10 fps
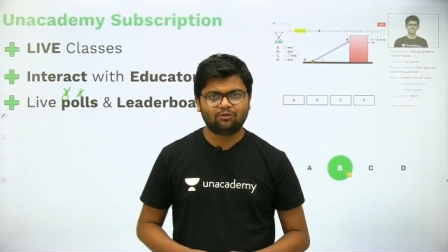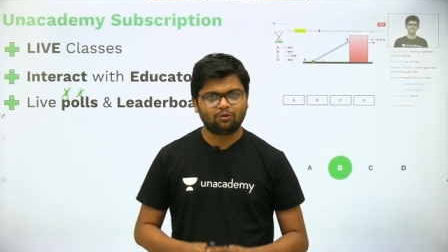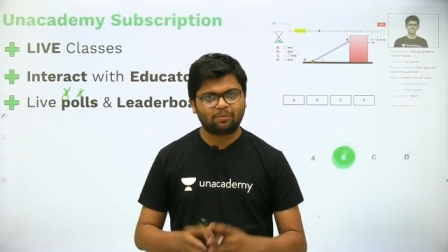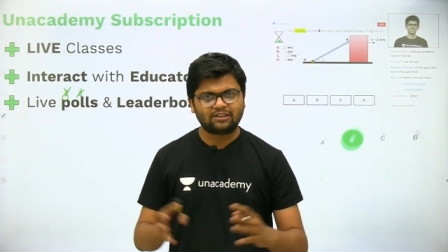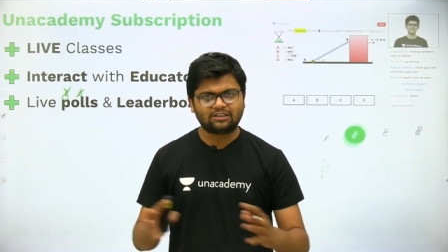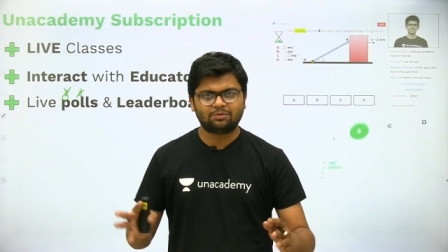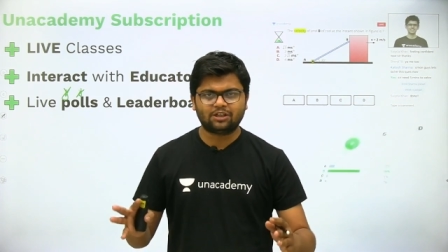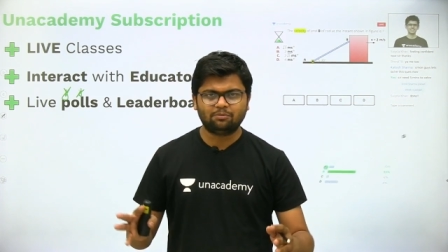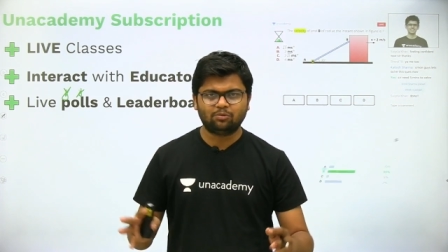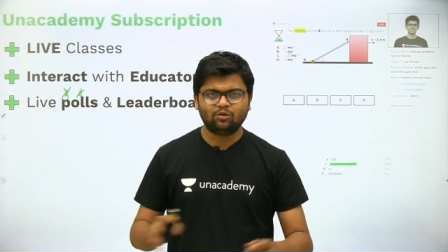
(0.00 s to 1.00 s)
If you
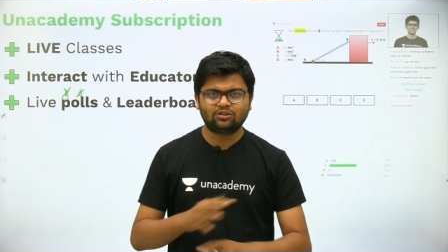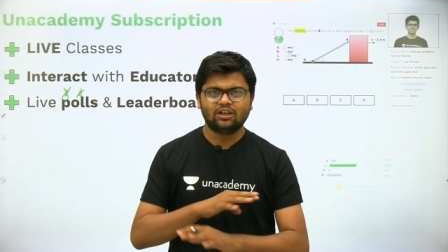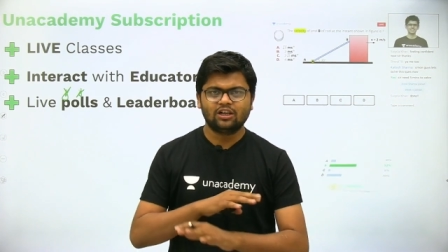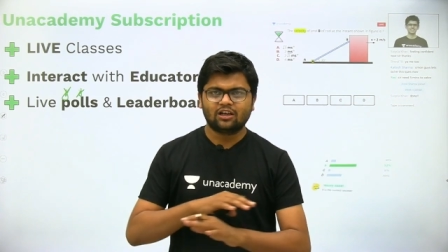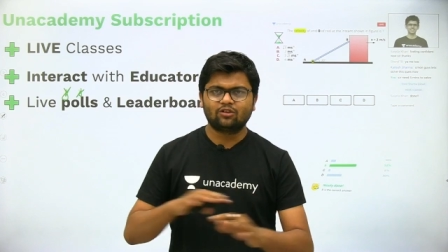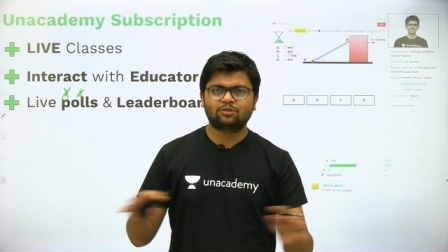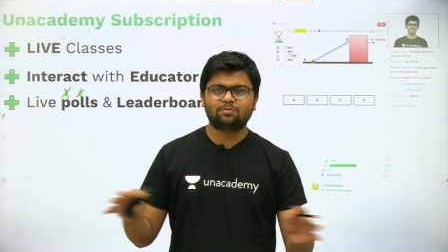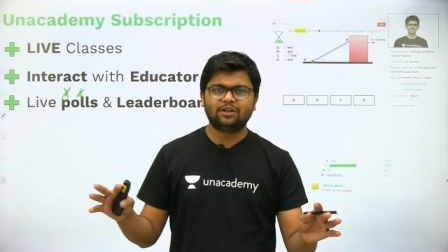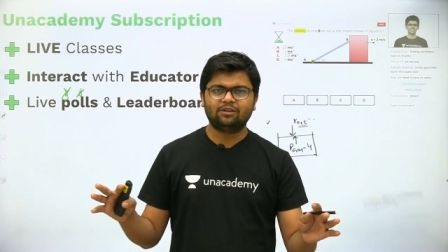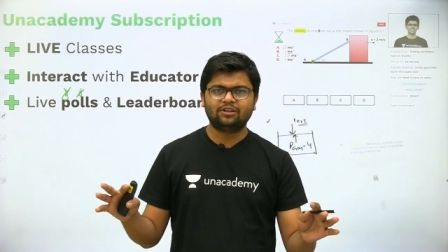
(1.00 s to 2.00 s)
participate in polls, your
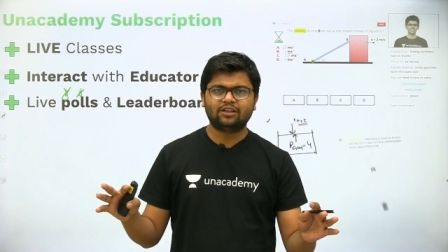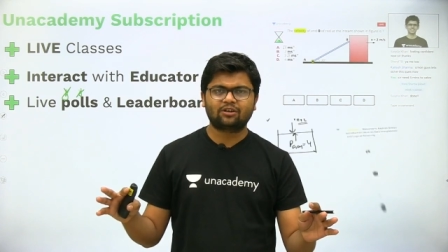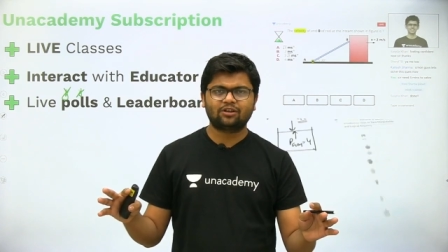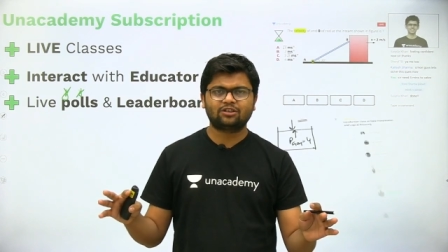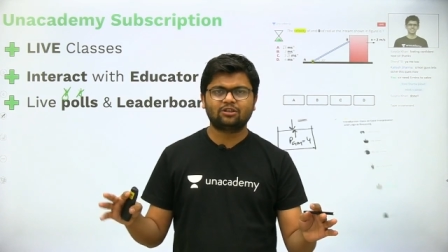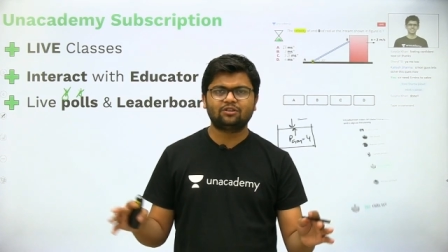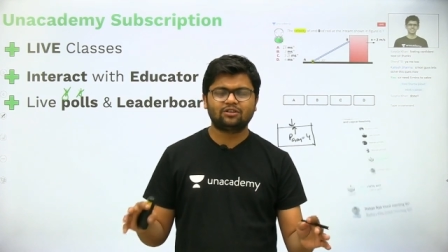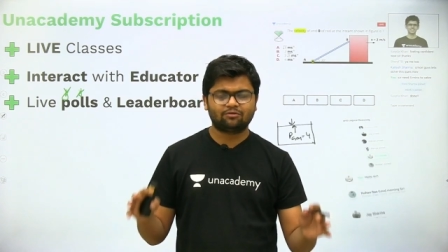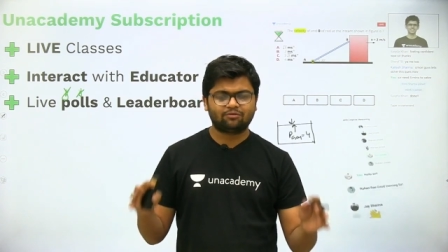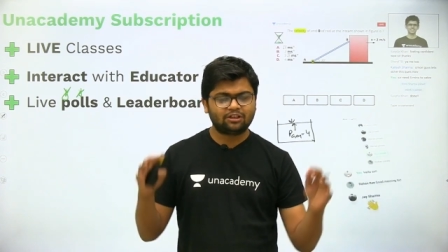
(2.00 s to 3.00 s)
speed with accuracy
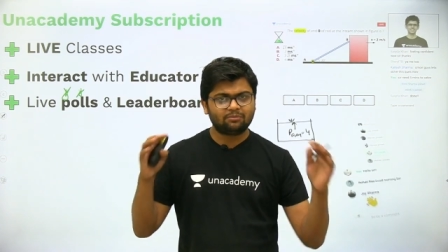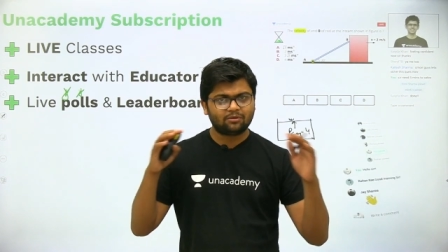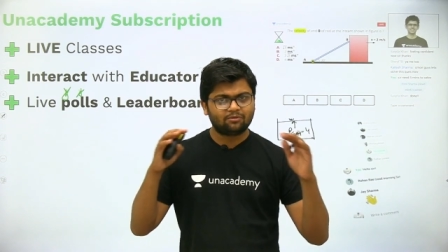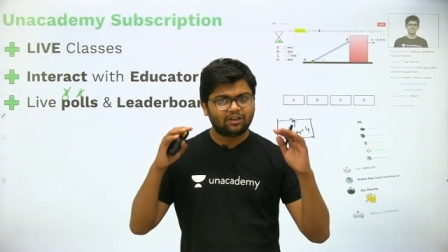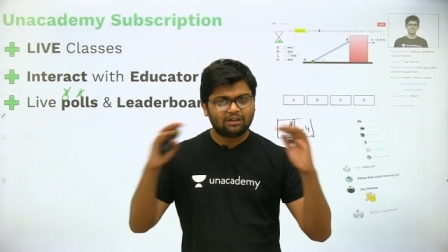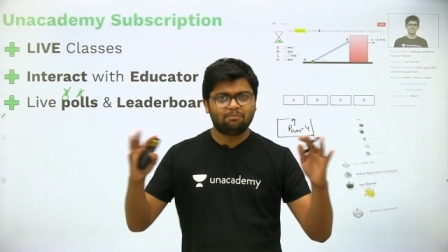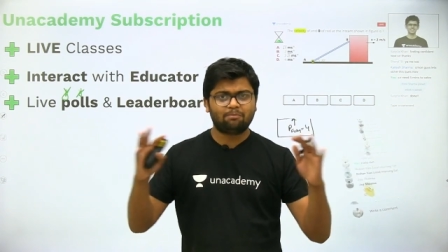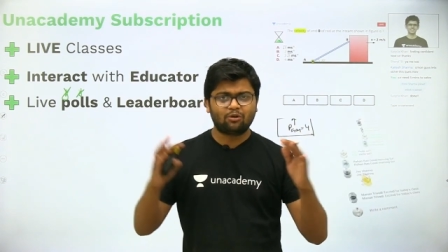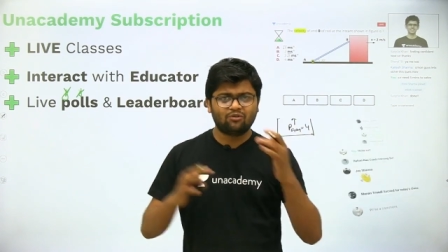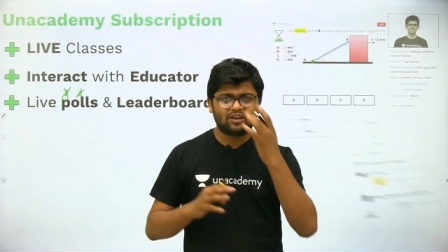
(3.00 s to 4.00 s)
with, with Im will
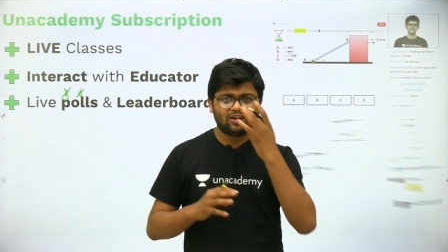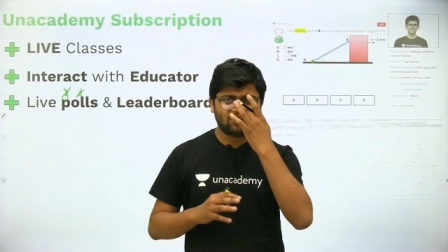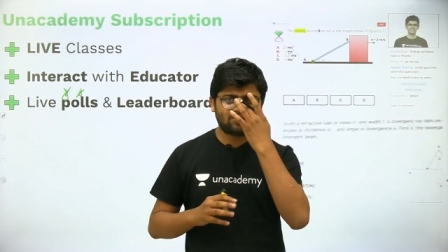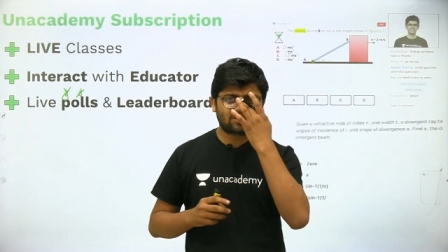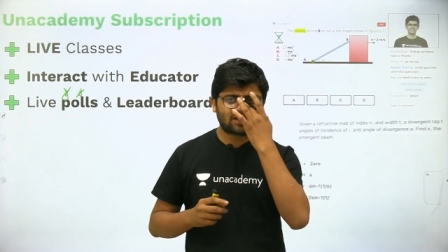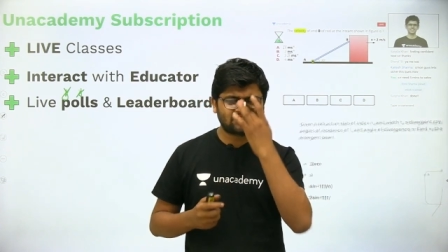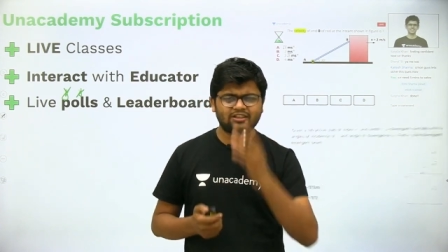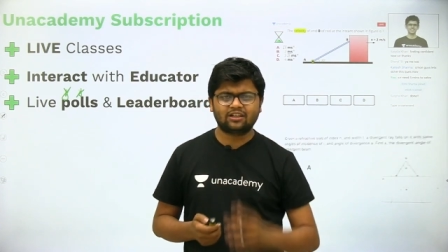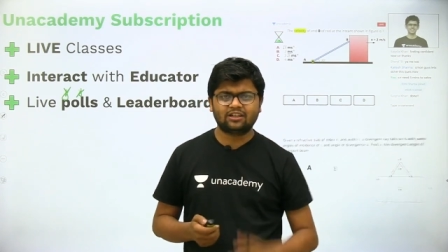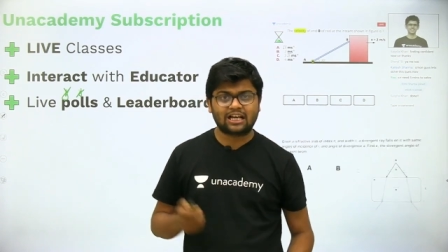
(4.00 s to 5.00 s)
improve, you know,
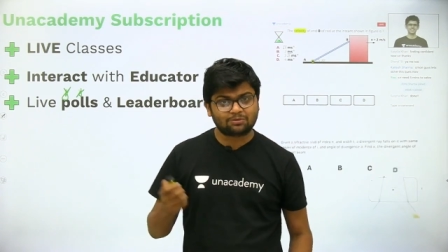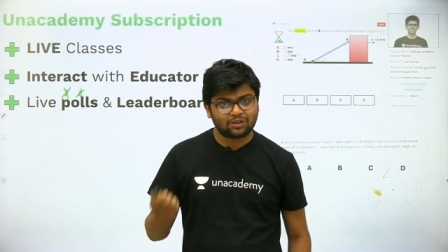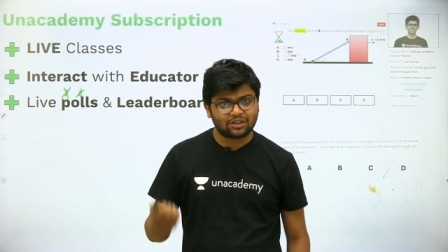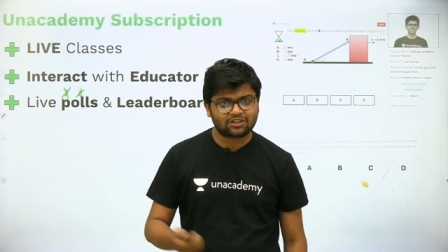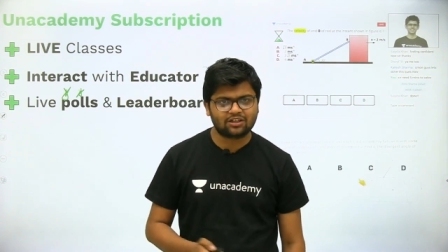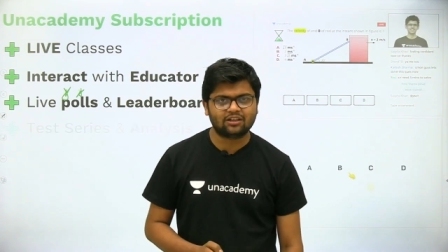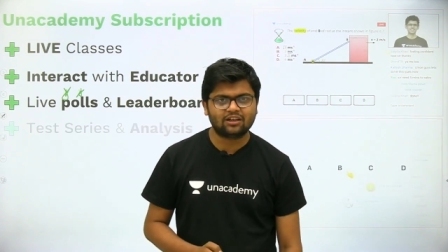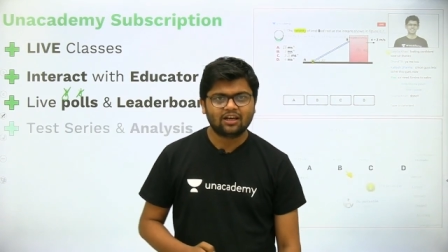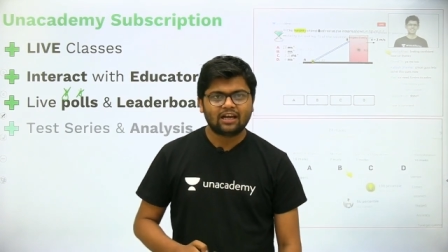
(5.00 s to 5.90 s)
drastically, exponentially.